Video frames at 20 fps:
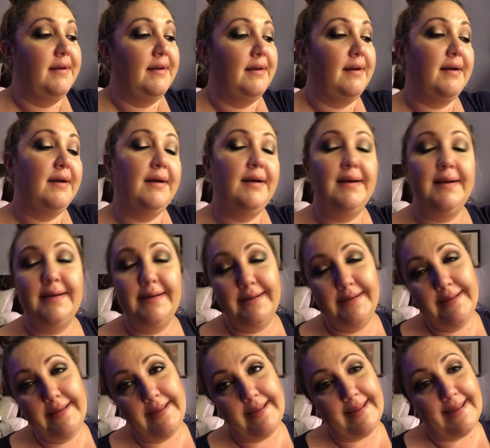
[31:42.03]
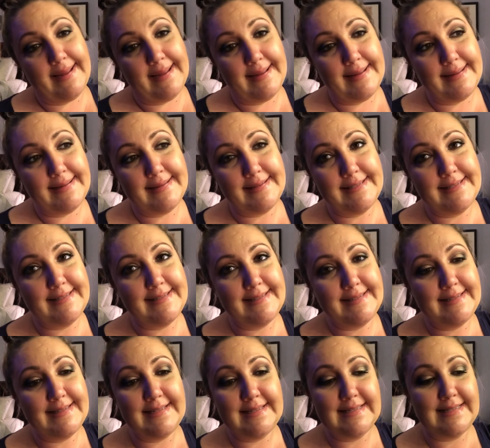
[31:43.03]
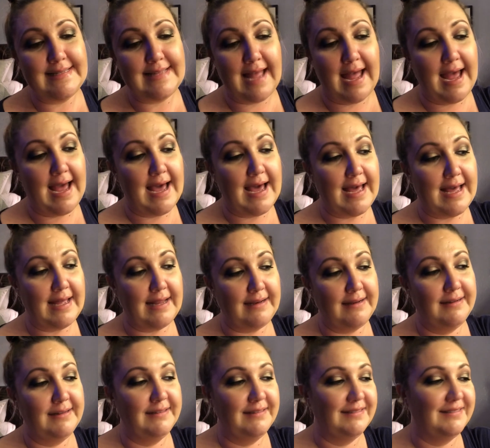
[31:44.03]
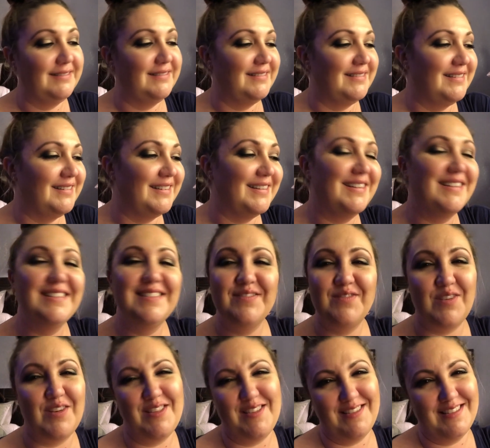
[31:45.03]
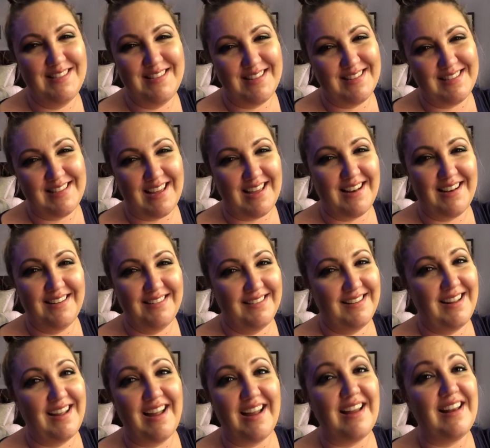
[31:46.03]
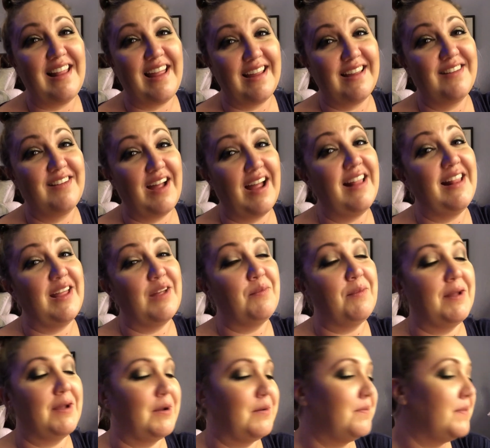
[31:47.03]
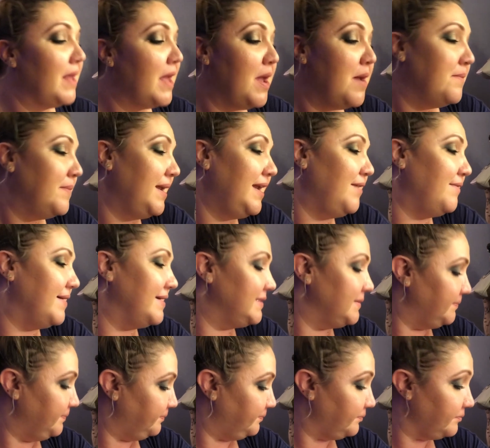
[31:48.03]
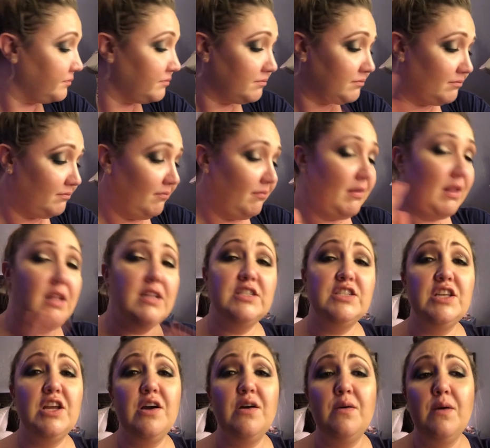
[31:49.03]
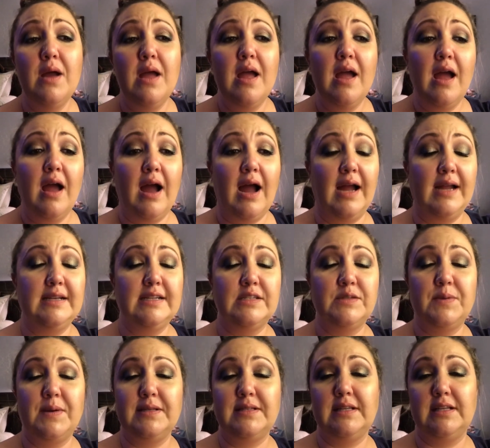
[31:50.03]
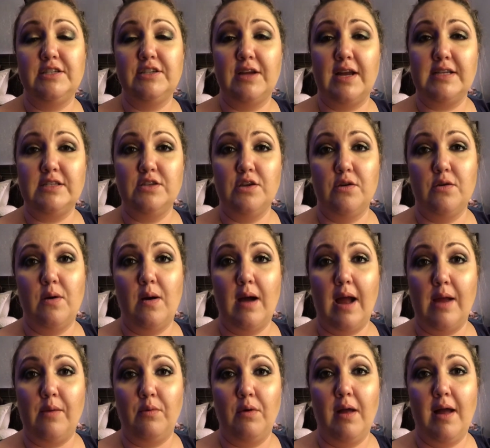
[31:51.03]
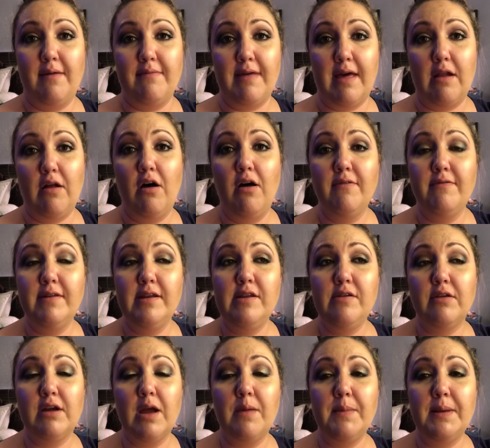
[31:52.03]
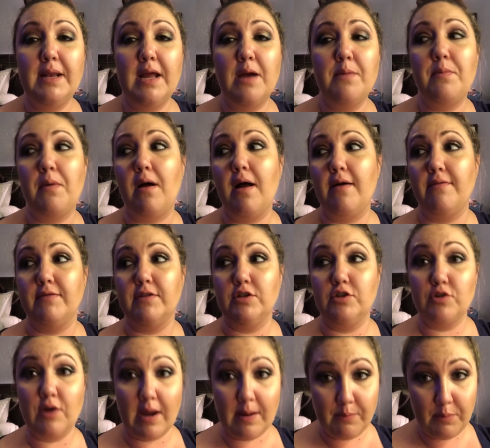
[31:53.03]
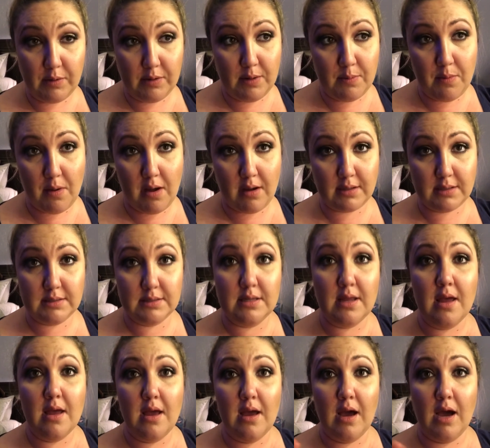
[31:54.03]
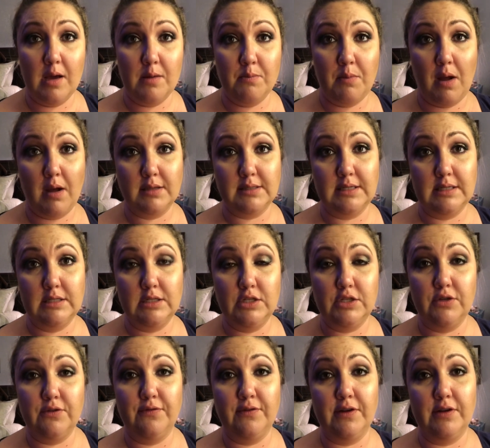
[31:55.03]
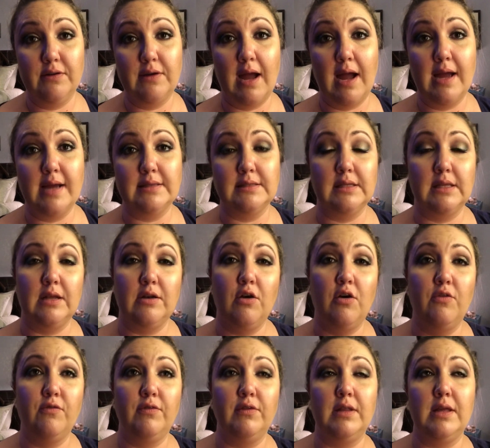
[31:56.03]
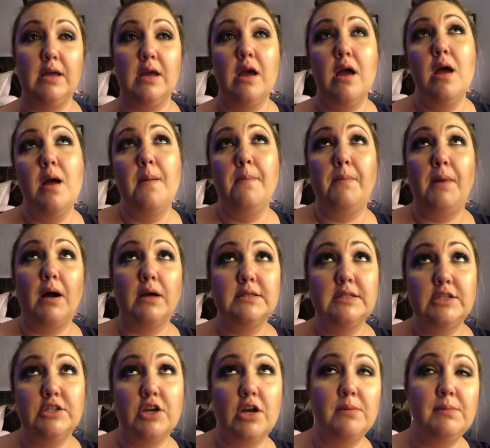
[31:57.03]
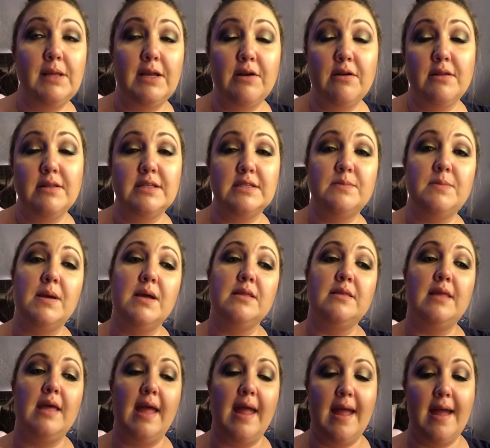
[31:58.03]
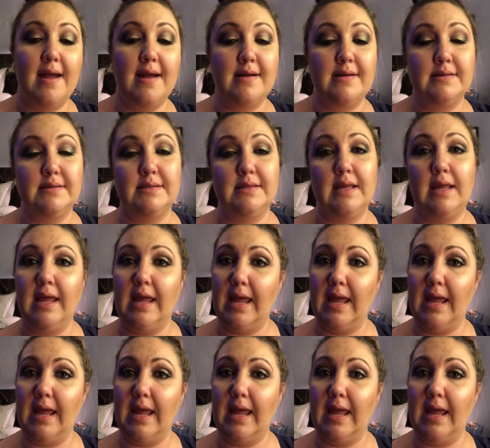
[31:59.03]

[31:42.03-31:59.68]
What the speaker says: yes, it's sad. Well, no, it's not sad. I like makeup. But anyways, so I just want to let you guys know I will have that haul video coming up. I'll have the Try Beauty Box unboxing to do for you guys, and then hopefully BoxyCharm later on this month, and